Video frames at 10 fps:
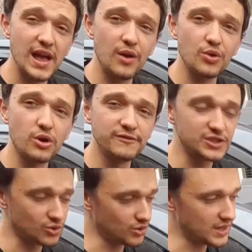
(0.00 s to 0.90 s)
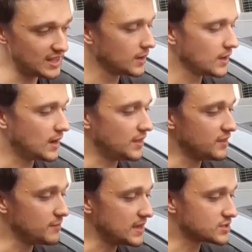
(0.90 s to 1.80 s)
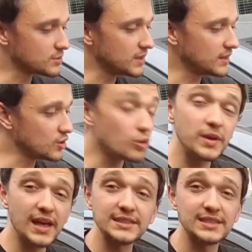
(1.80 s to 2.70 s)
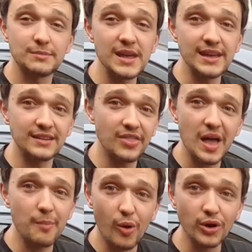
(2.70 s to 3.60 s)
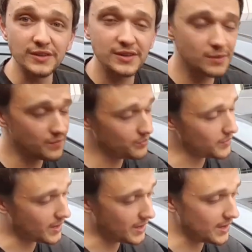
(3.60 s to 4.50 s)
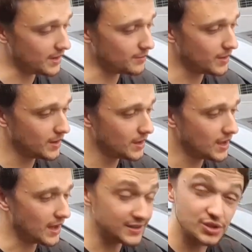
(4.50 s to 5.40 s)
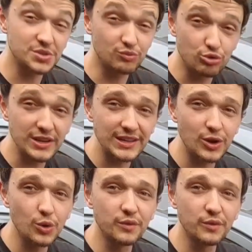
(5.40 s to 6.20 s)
out of the comfort zone, and they made something that nobody else had made at that point. And it's got some real cool